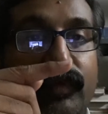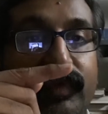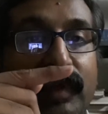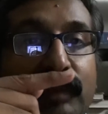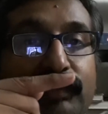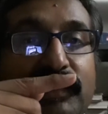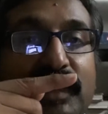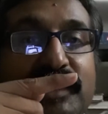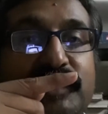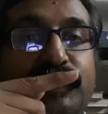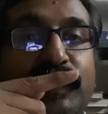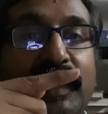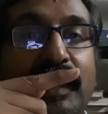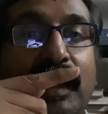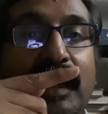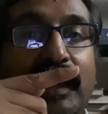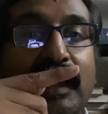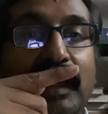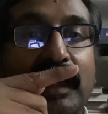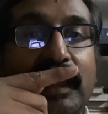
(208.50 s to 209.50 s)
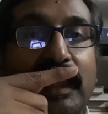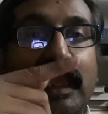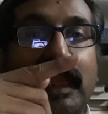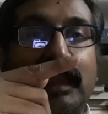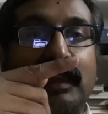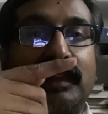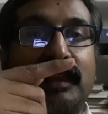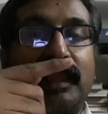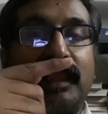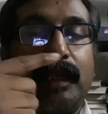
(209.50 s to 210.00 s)
from the sphenoidal
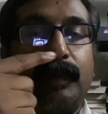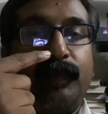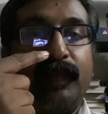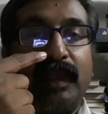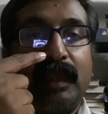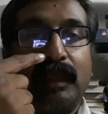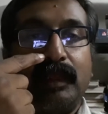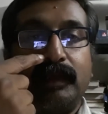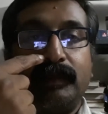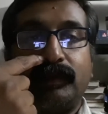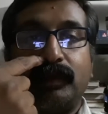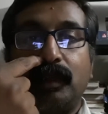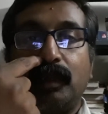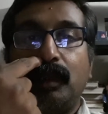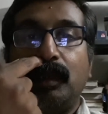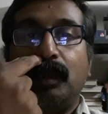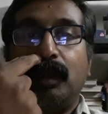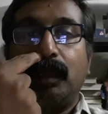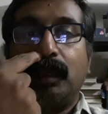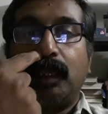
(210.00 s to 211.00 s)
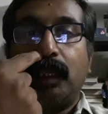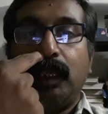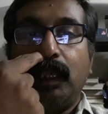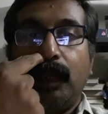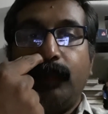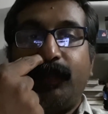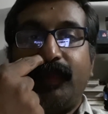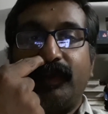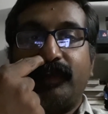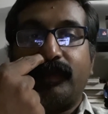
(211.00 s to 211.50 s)
keel. That means
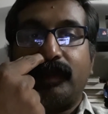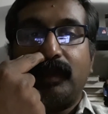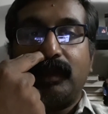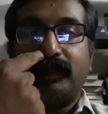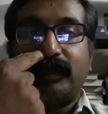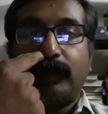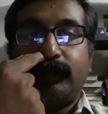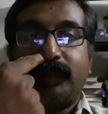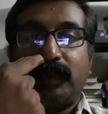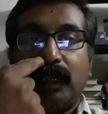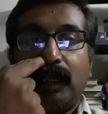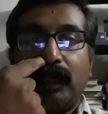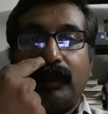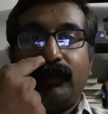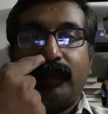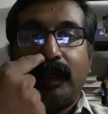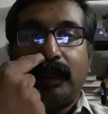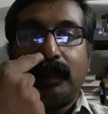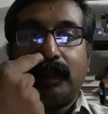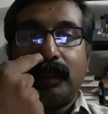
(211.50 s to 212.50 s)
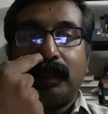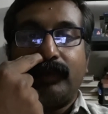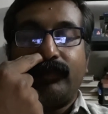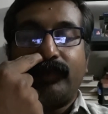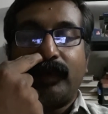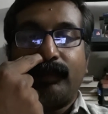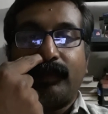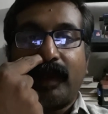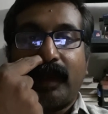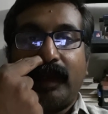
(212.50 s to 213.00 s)
keep a septal elevator
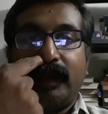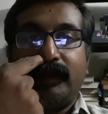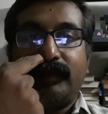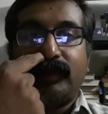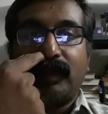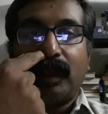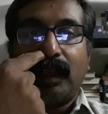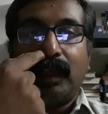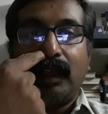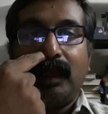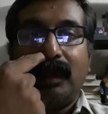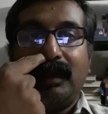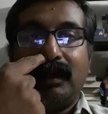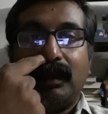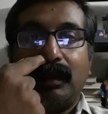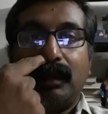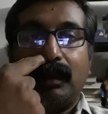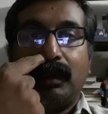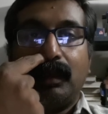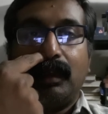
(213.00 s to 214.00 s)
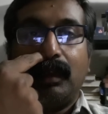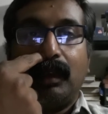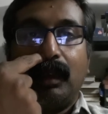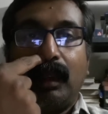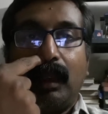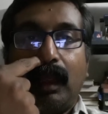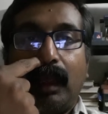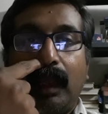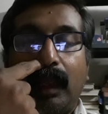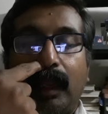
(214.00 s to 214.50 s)
from right side
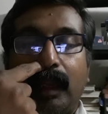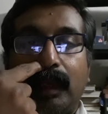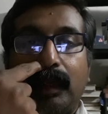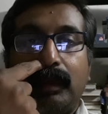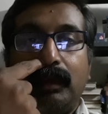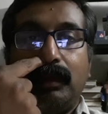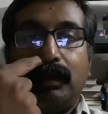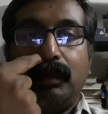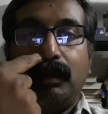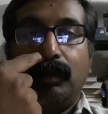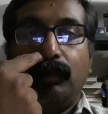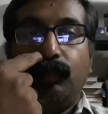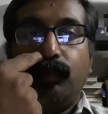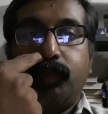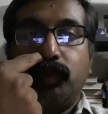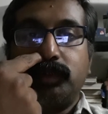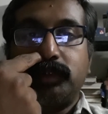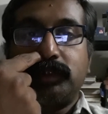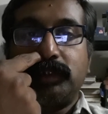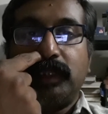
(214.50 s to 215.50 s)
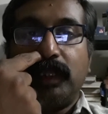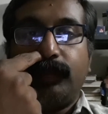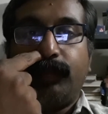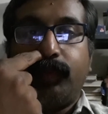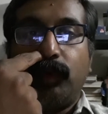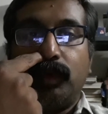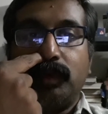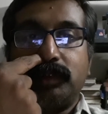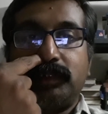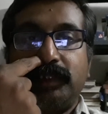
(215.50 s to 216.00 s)
and push the
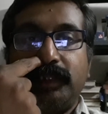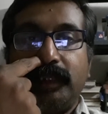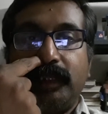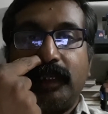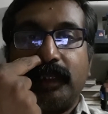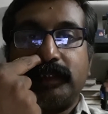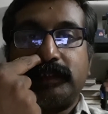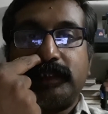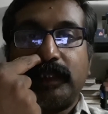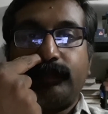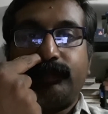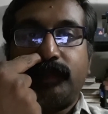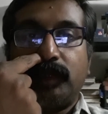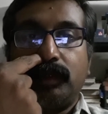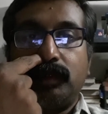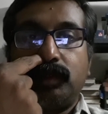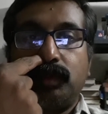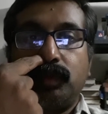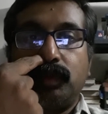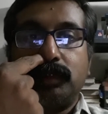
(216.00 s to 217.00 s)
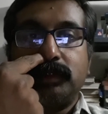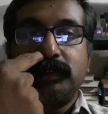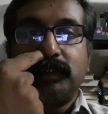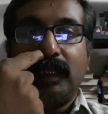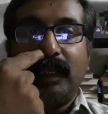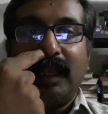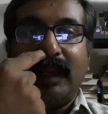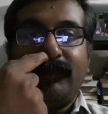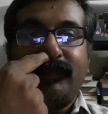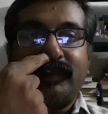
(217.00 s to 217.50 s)
posterior septum towards
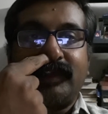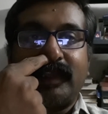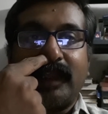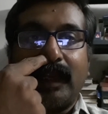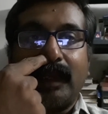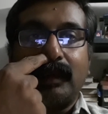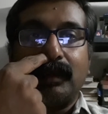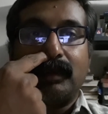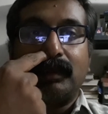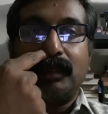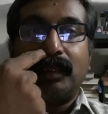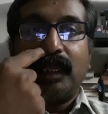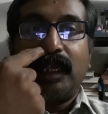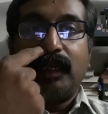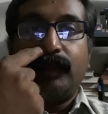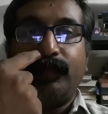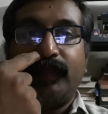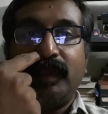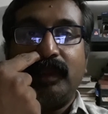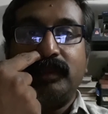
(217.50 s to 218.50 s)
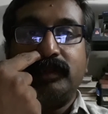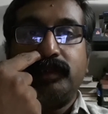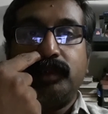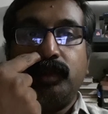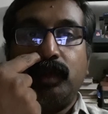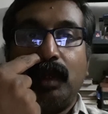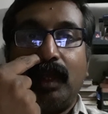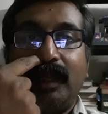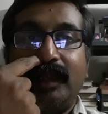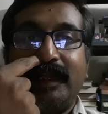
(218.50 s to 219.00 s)
the left side. That means
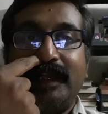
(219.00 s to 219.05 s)
you are